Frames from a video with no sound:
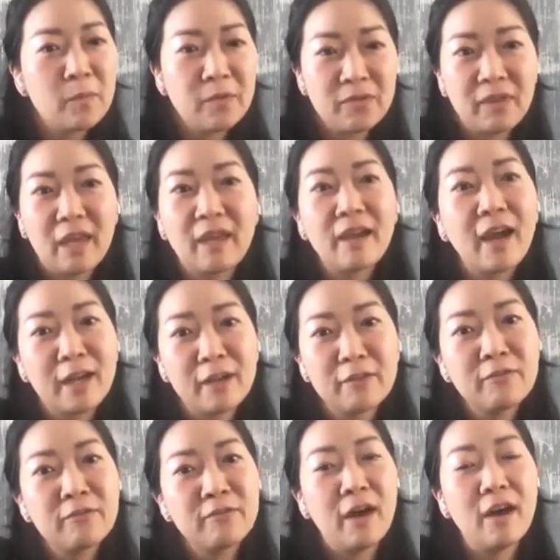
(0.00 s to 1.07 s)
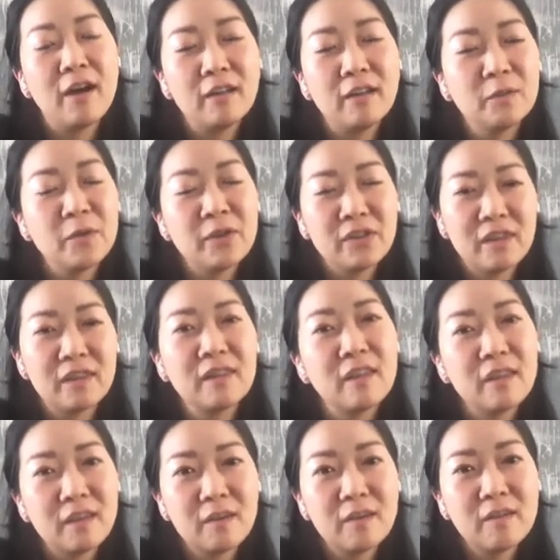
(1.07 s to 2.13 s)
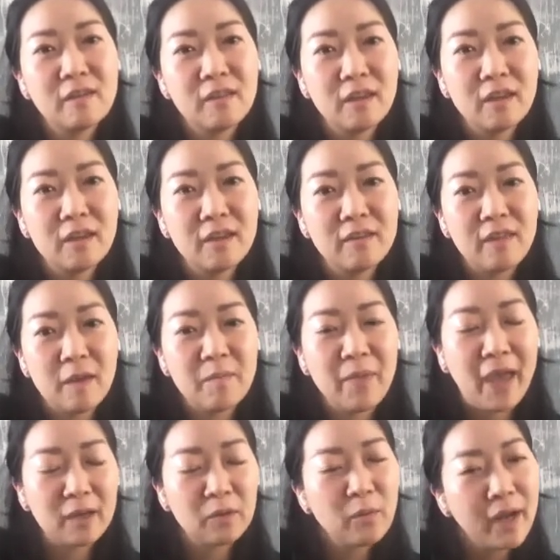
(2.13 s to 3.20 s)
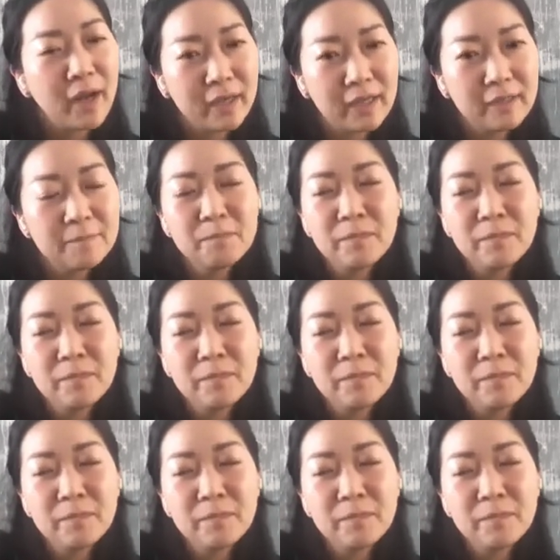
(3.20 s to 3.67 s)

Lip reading: but they kind of fell within that bandwagon.